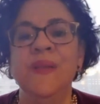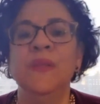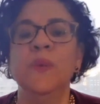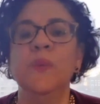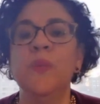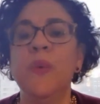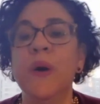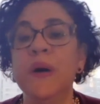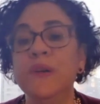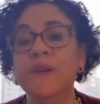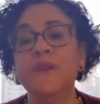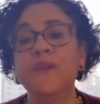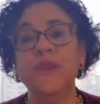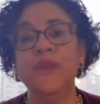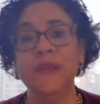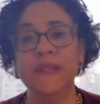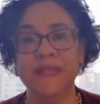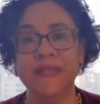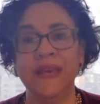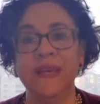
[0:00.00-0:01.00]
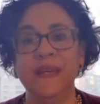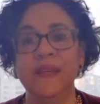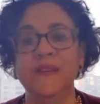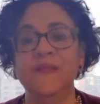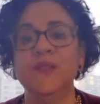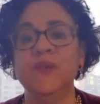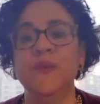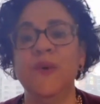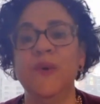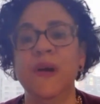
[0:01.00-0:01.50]
the wonderful
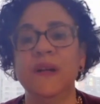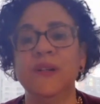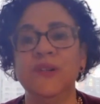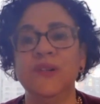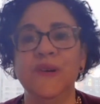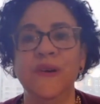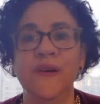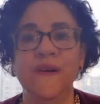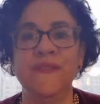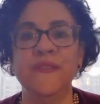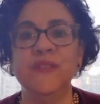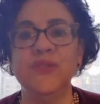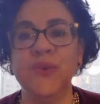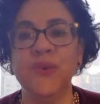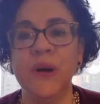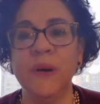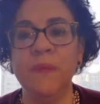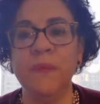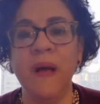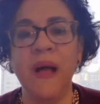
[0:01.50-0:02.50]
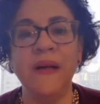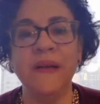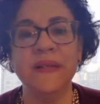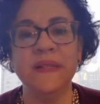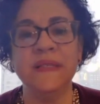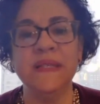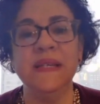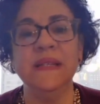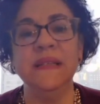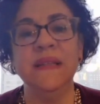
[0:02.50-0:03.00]
executive director of the Drug
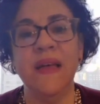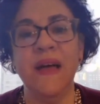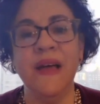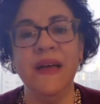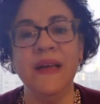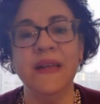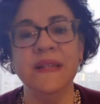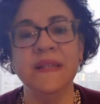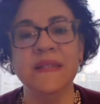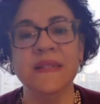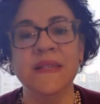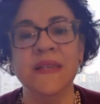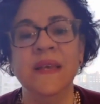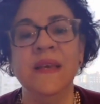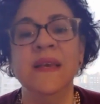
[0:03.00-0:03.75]
Policy Alliance,